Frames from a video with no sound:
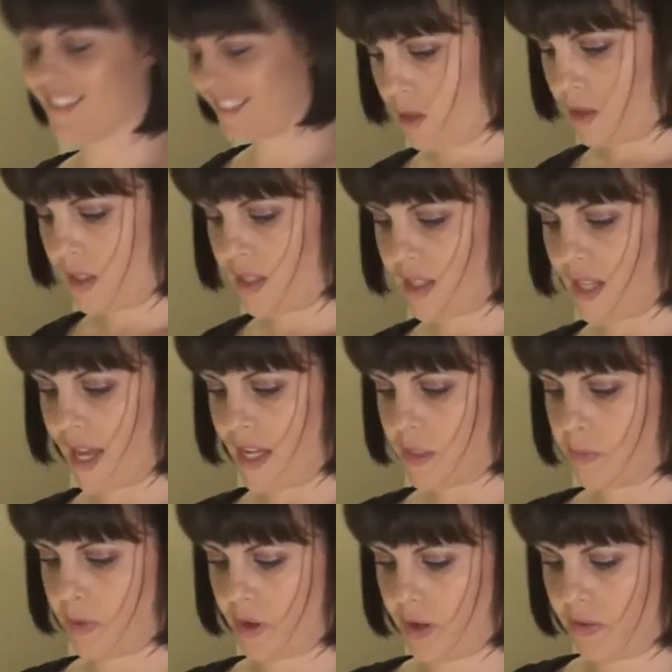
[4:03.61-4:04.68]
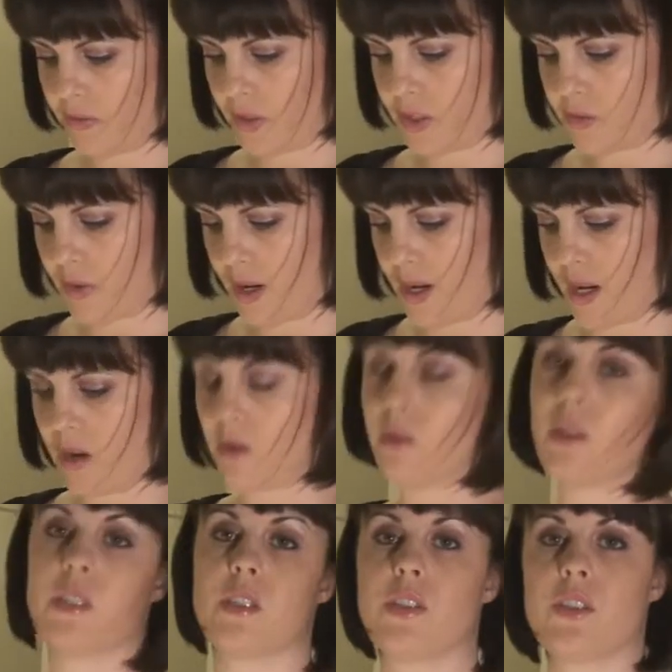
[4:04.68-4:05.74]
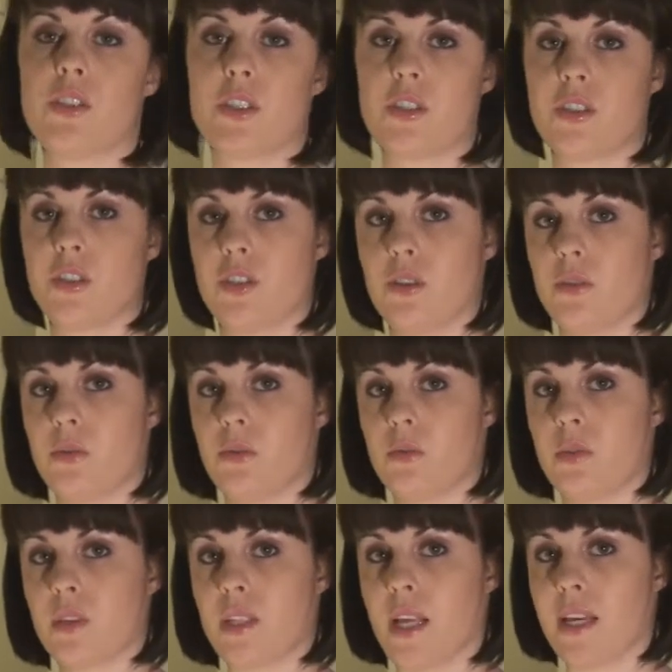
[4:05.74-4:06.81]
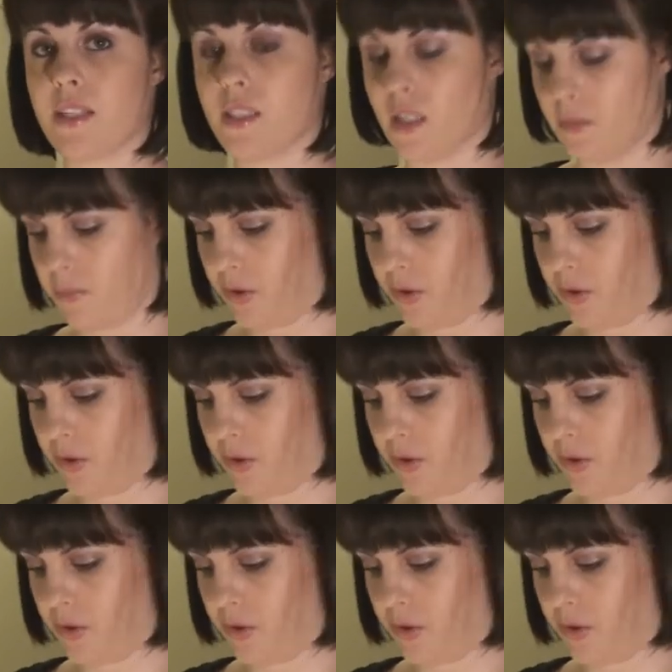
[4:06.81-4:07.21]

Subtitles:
So like the last part of this right now is just to slice up